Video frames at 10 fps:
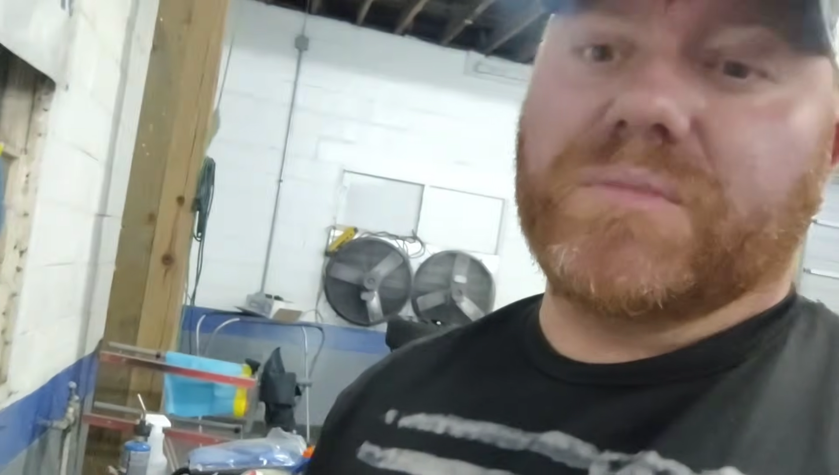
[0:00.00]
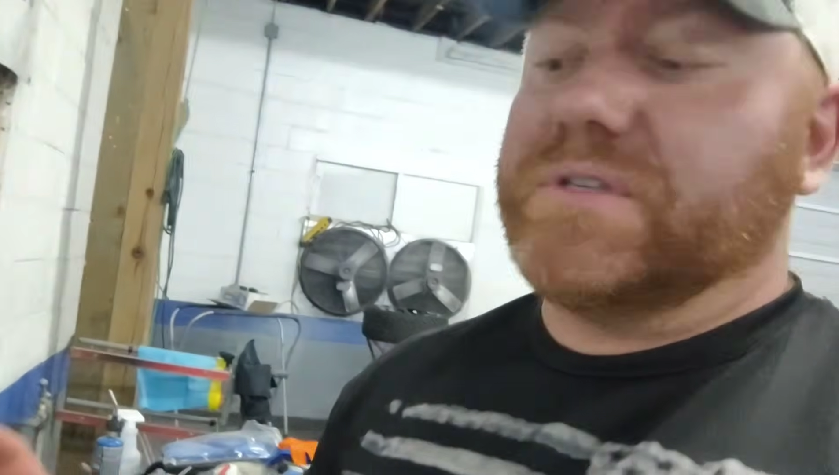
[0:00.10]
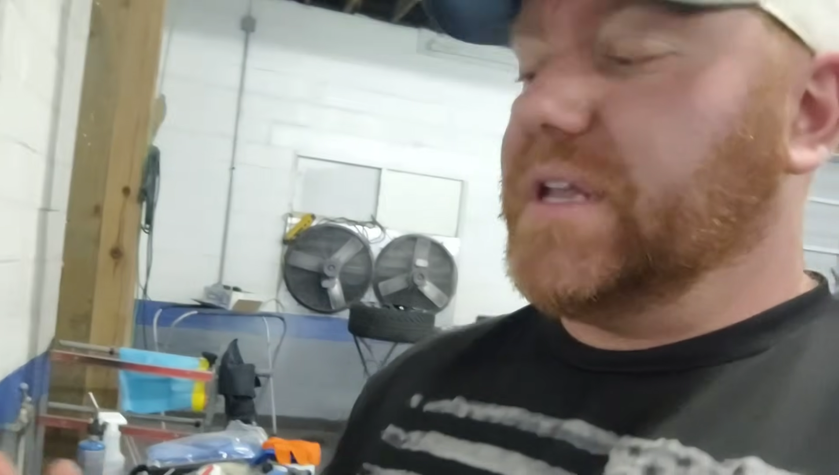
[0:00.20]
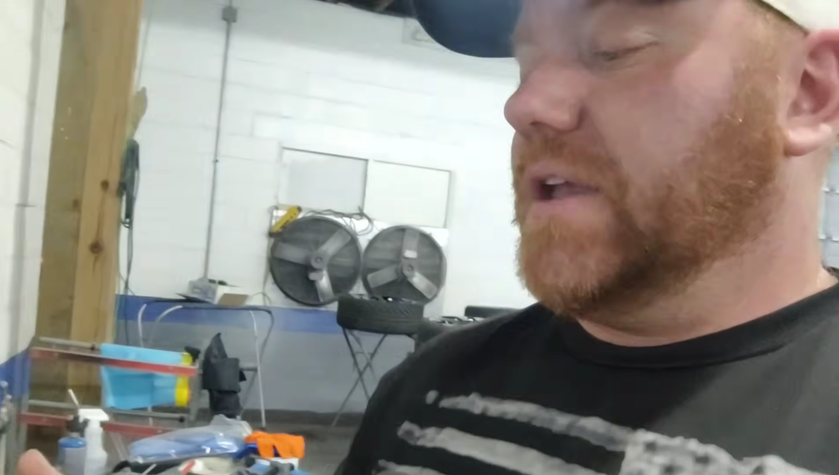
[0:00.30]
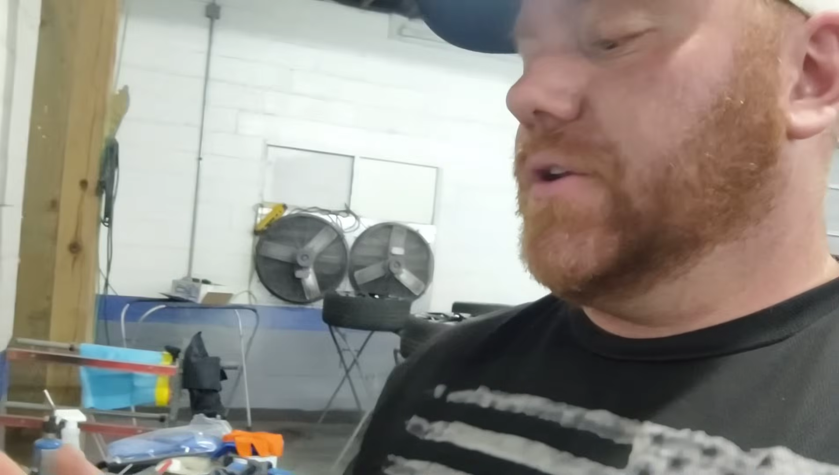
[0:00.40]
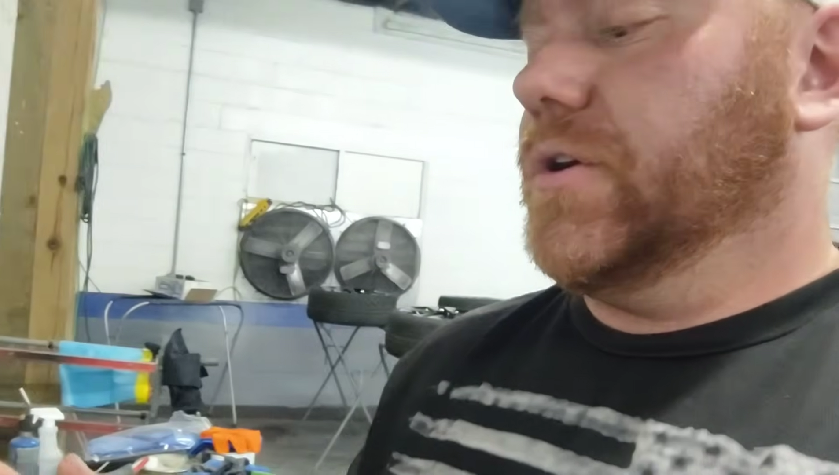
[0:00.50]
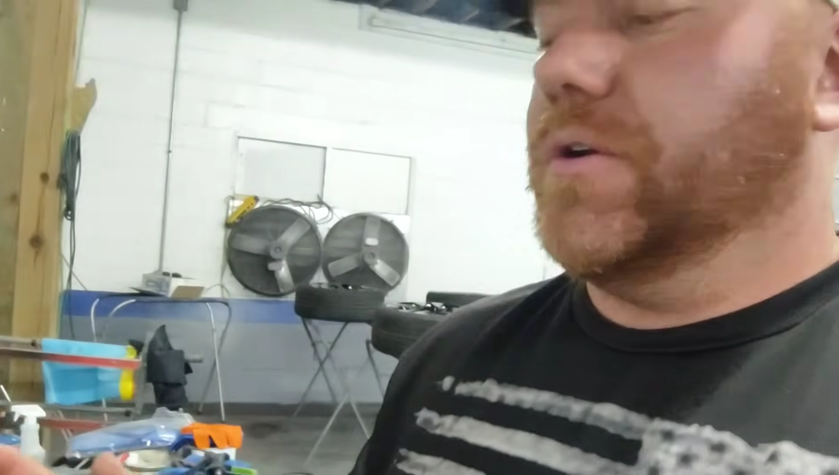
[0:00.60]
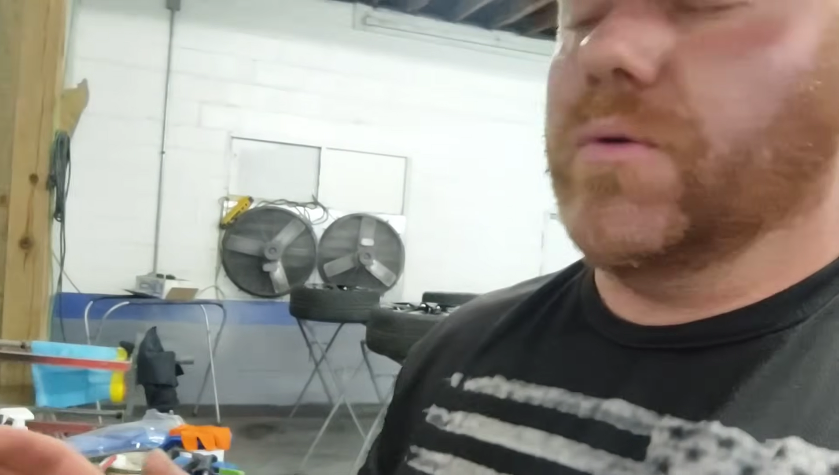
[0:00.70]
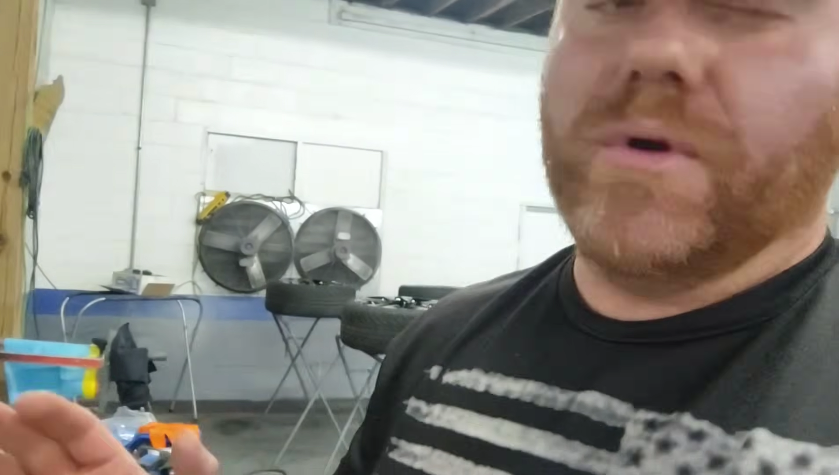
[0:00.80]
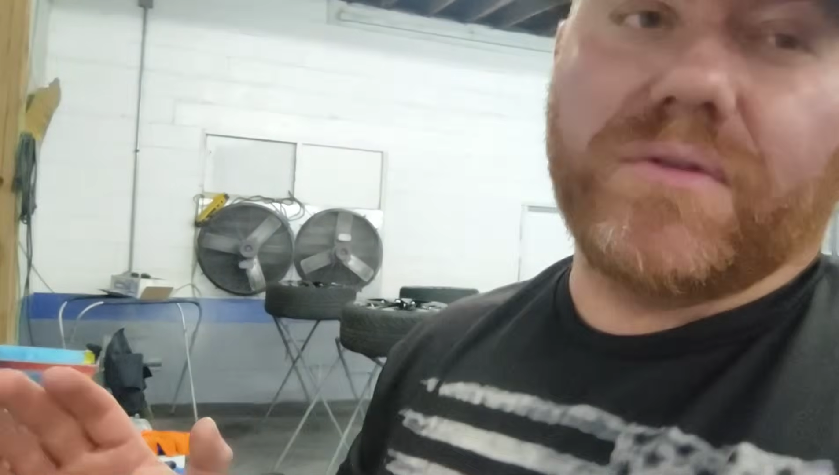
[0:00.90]

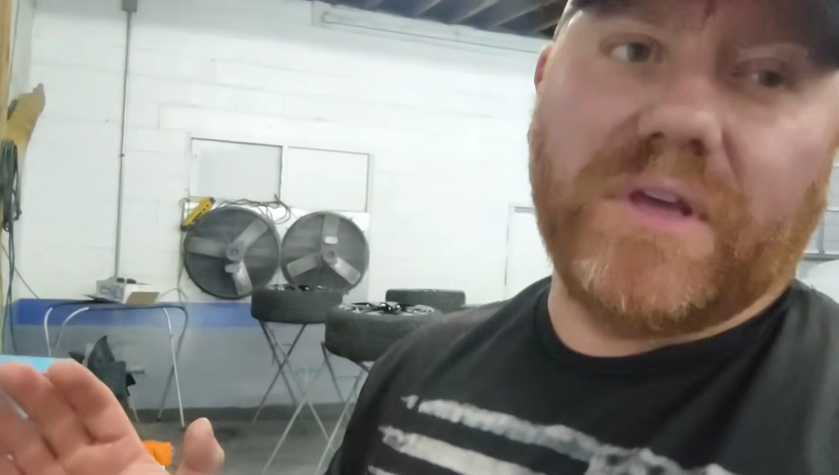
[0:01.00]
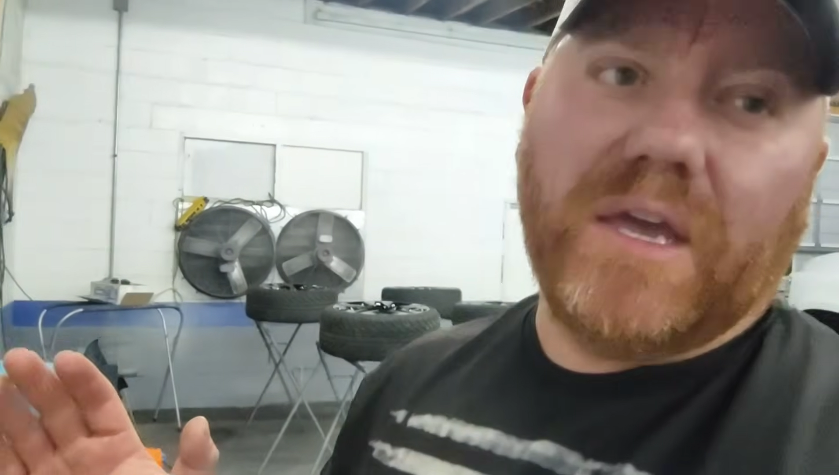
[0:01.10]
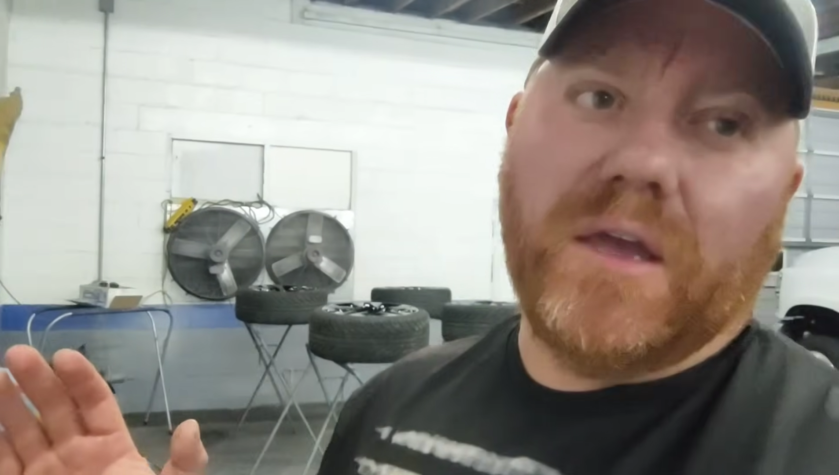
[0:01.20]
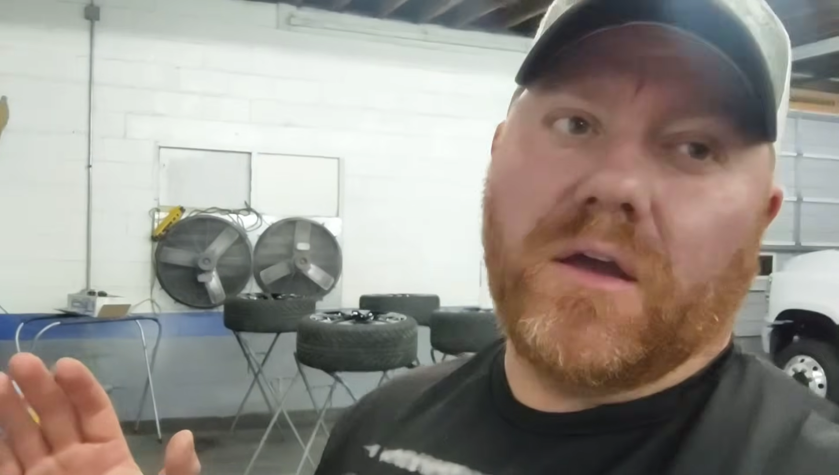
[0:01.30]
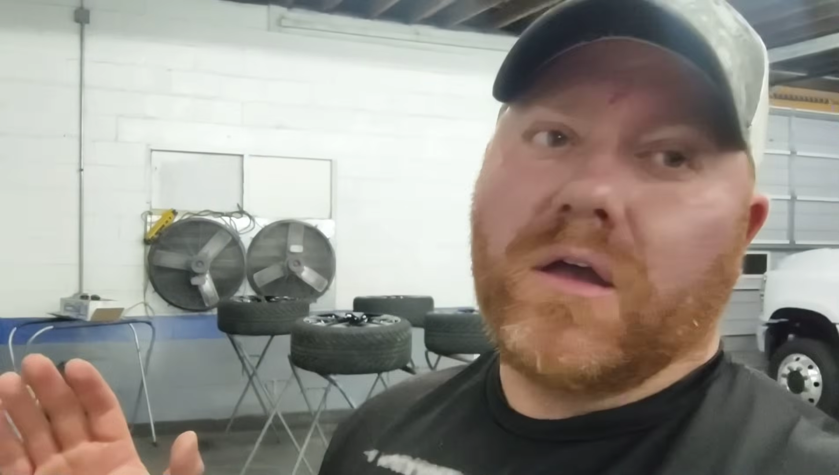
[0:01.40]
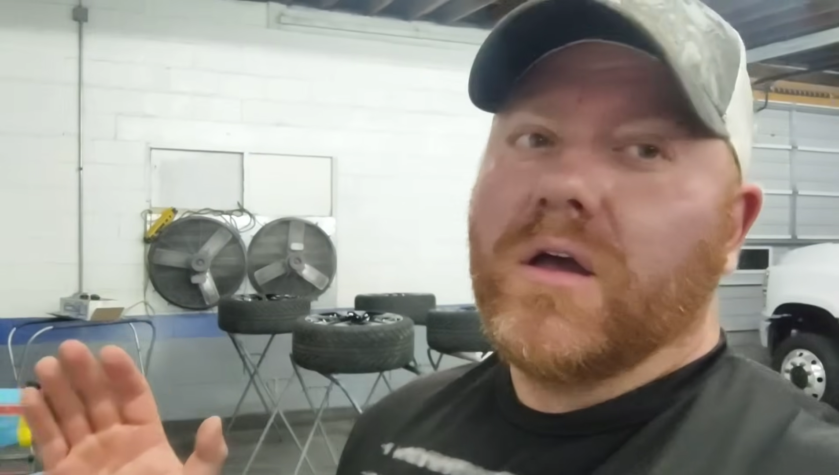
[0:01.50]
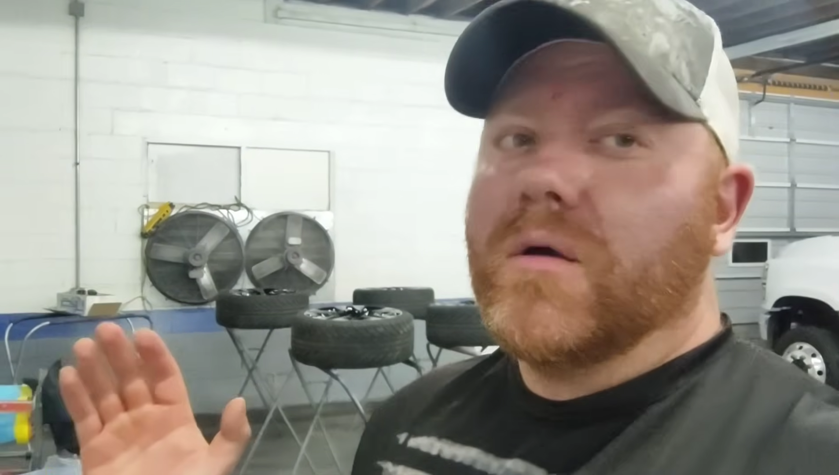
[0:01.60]
standard with the